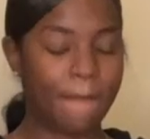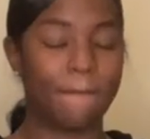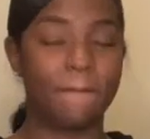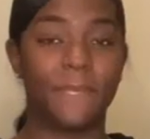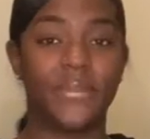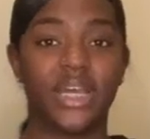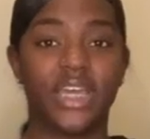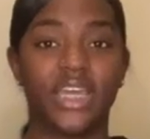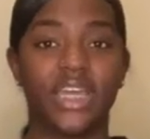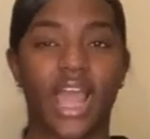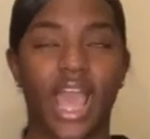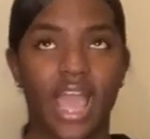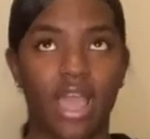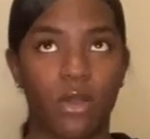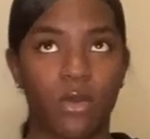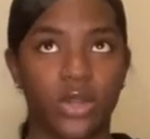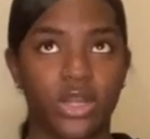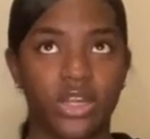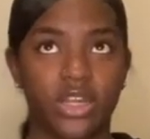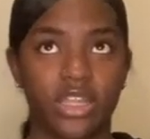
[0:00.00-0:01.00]
But I
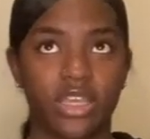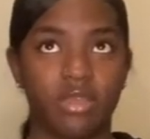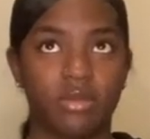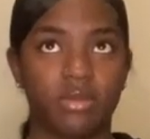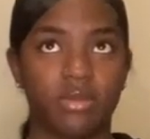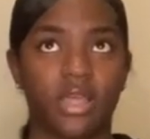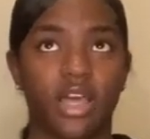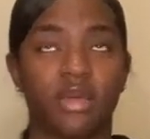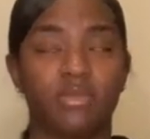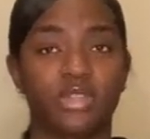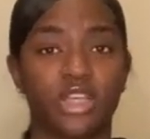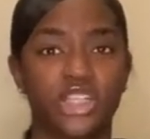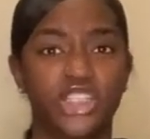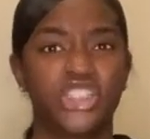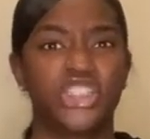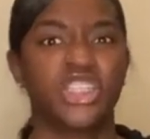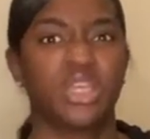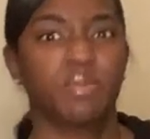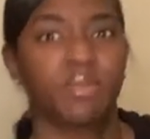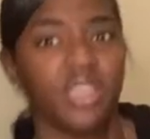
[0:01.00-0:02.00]
ordered it. Their
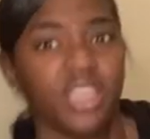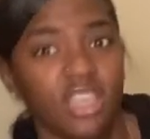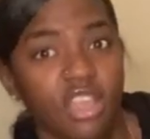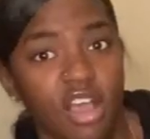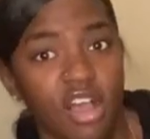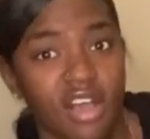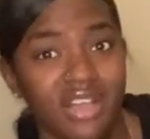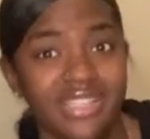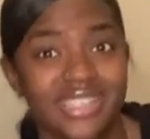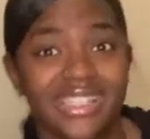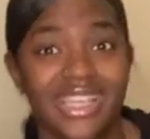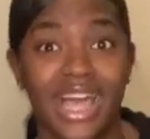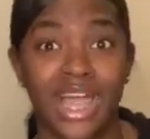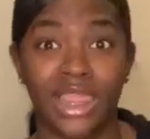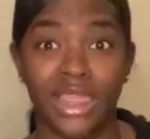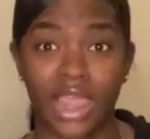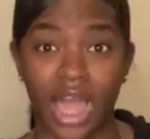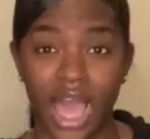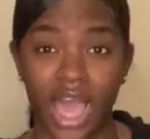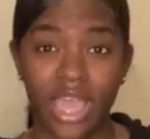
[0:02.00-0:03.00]
shipping costs a
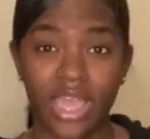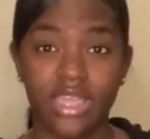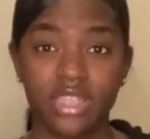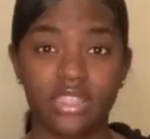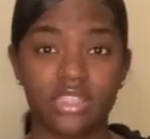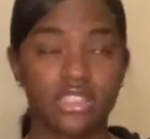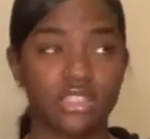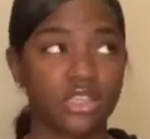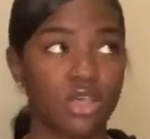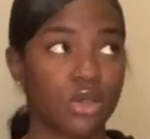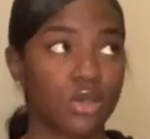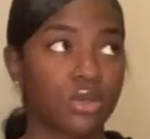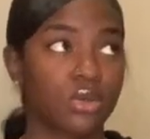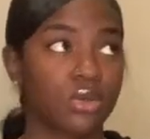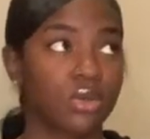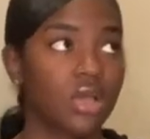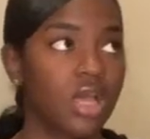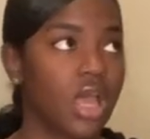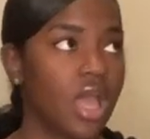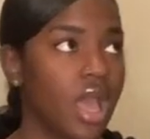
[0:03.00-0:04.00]
lot,
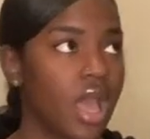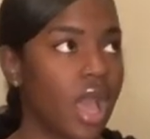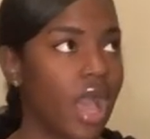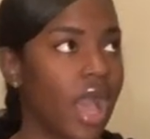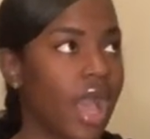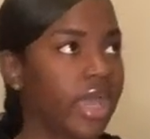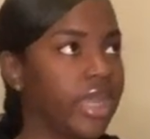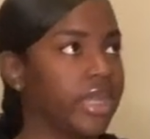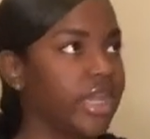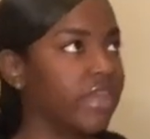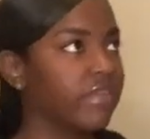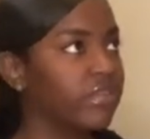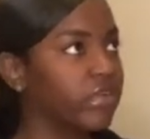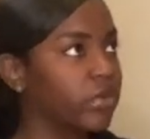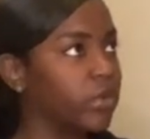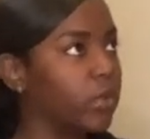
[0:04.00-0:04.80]
so I never